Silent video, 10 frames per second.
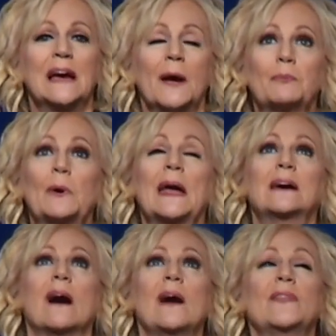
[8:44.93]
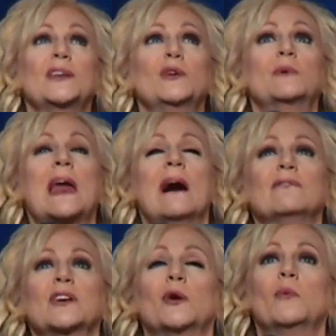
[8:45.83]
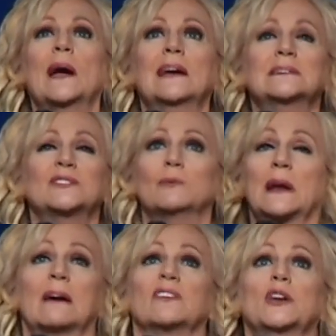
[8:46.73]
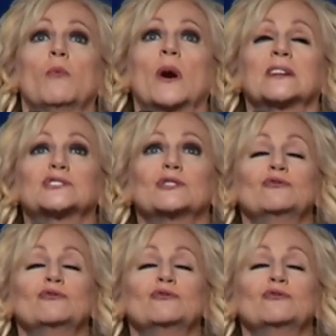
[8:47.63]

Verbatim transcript: I pray, God, that you would have your way and do whatever you want to do.